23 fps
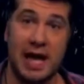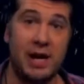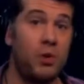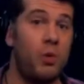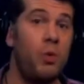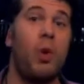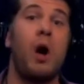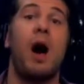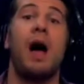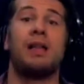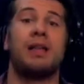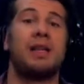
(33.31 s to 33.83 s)
I
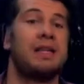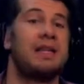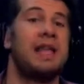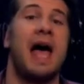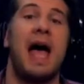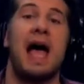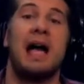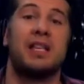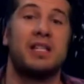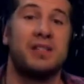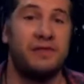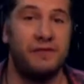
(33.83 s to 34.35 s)
don't want to
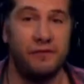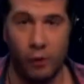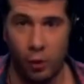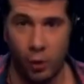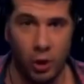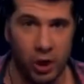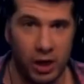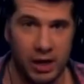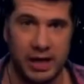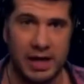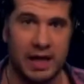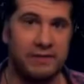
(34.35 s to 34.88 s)
tax
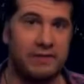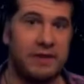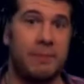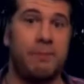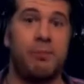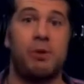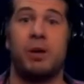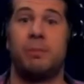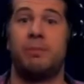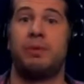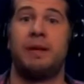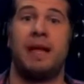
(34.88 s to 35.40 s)
Ford if they
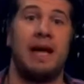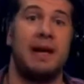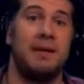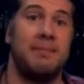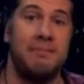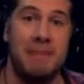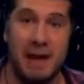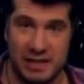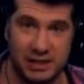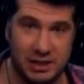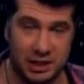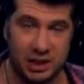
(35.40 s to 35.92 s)
put a plant
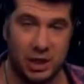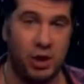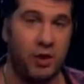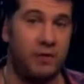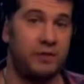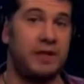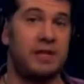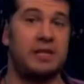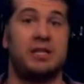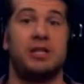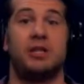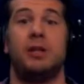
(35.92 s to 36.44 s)
in
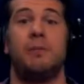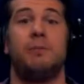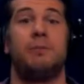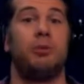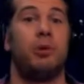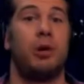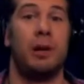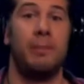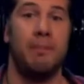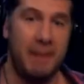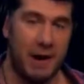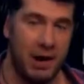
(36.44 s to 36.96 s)
Mexico if they still
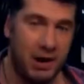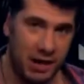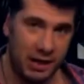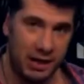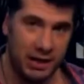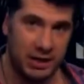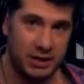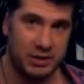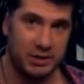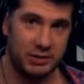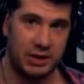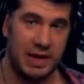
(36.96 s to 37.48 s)
employ
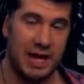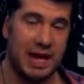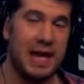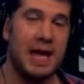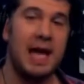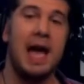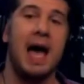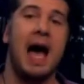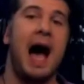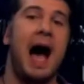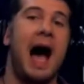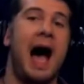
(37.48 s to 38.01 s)
Americans, okay?